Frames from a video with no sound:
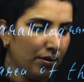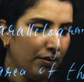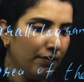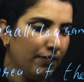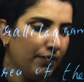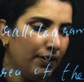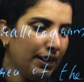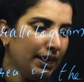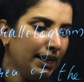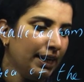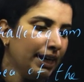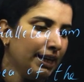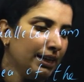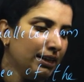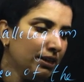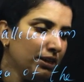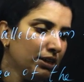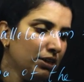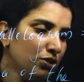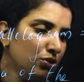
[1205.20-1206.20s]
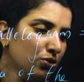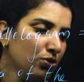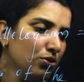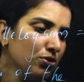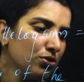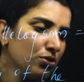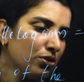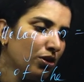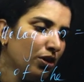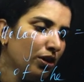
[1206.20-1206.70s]
192
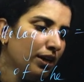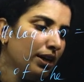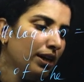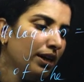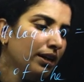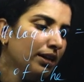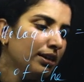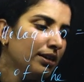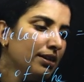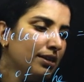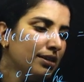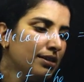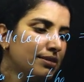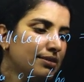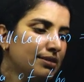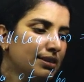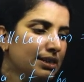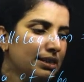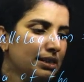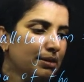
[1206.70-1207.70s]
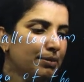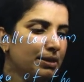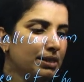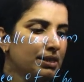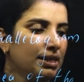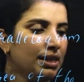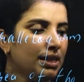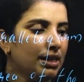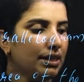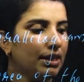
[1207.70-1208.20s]
square
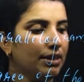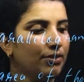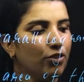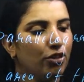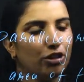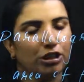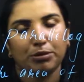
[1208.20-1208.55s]
centimeter. Then what